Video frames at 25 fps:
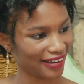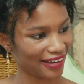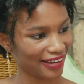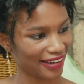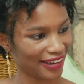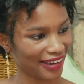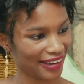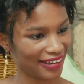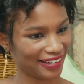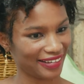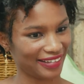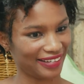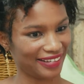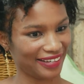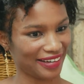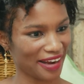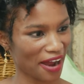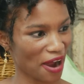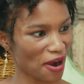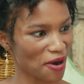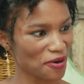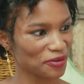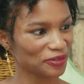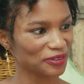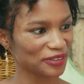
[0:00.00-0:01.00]
and
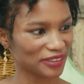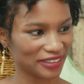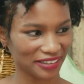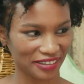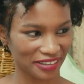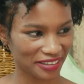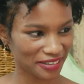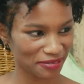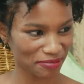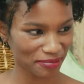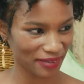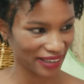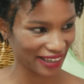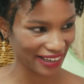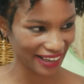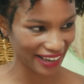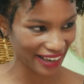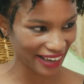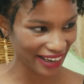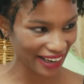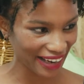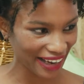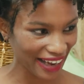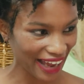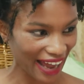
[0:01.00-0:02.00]
I was not paying.
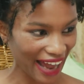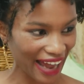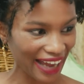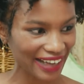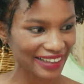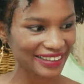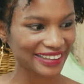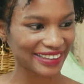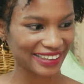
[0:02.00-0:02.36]
I'm